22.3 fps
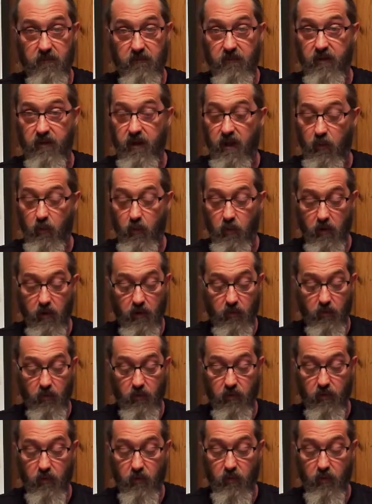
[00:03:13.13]
They work
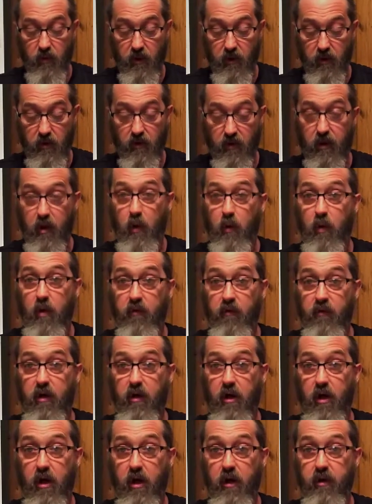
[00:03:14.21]
real well, go over
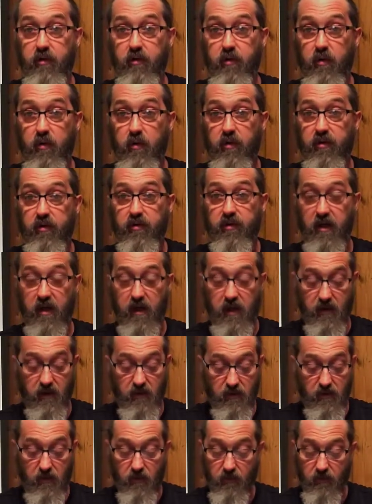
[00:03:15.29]
contours. I
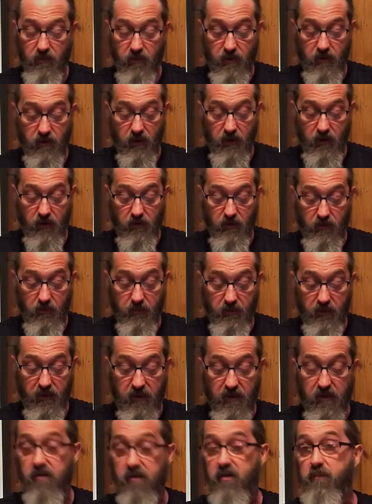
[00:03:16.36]
don't think you'll be
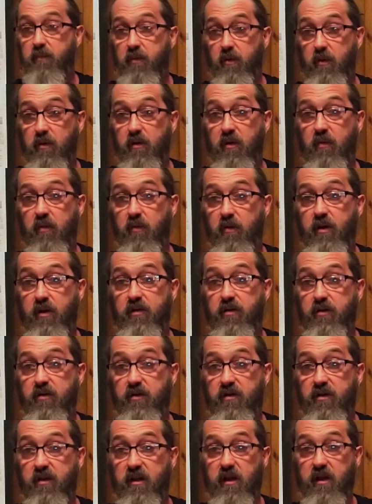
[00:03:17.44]
disappointed with what you
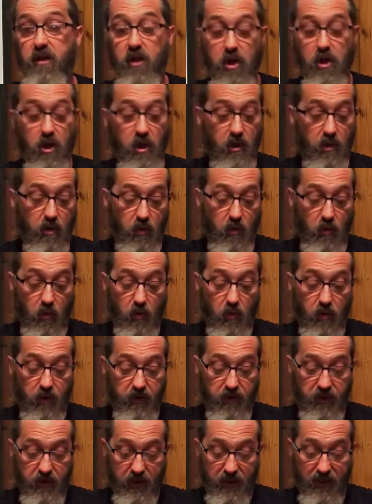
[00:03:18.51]
see. The
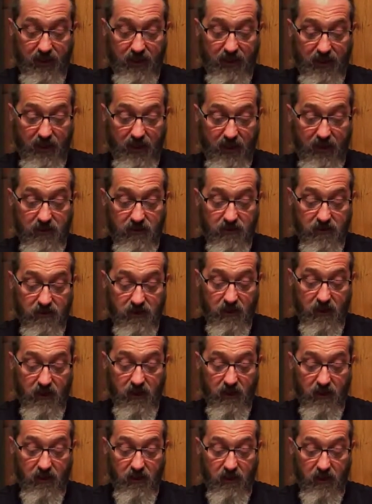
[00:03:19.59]
one thing I can
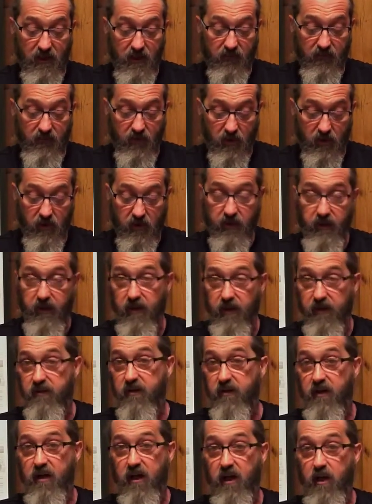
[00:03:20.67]
say that of all the
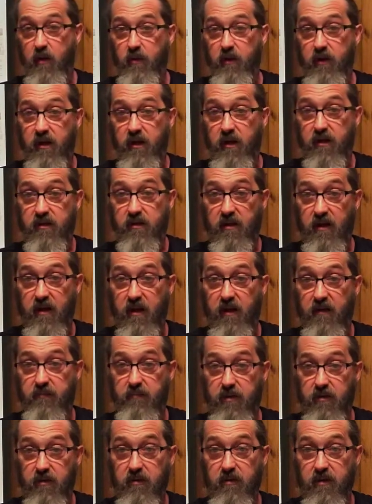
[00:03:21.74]
Hasegawa kits that I've
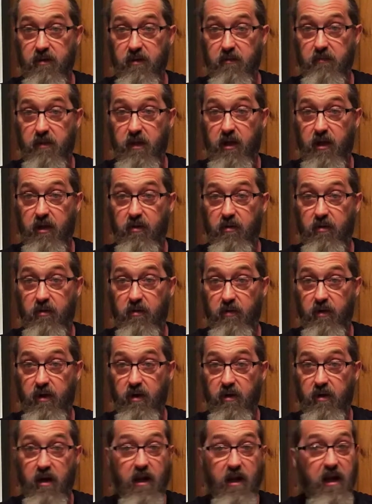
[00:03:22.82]
built in my
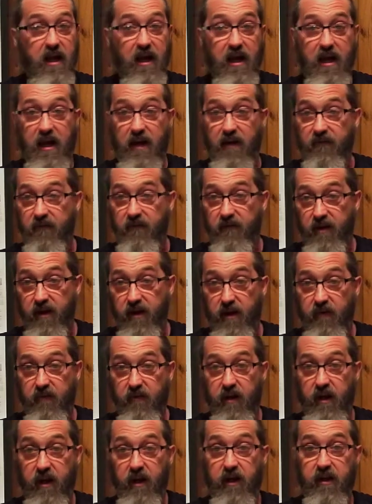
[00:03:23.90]
career, I've
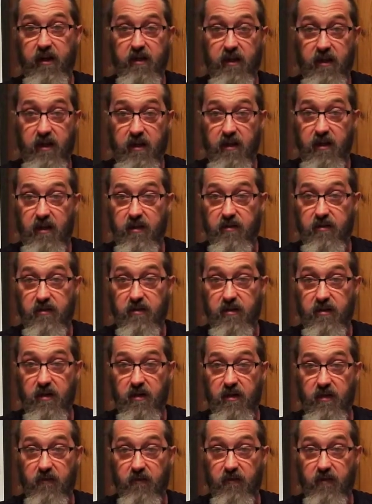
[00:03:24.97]
never had a decal set
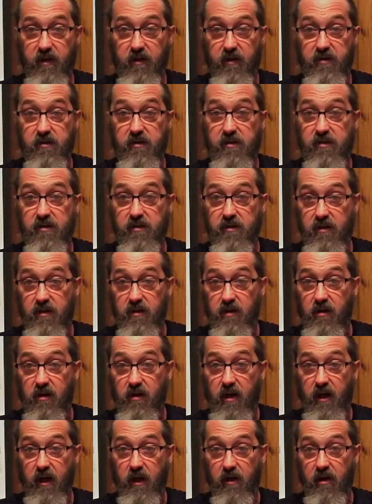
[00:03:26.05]
of theirs
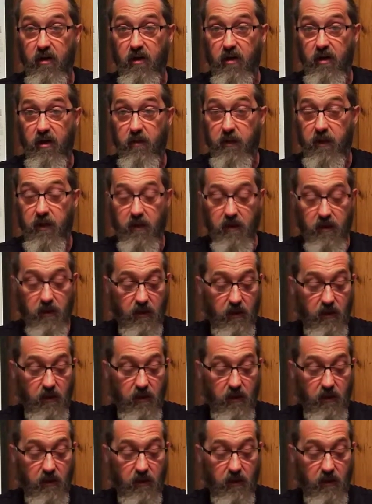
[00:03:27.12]
disintegrate on me.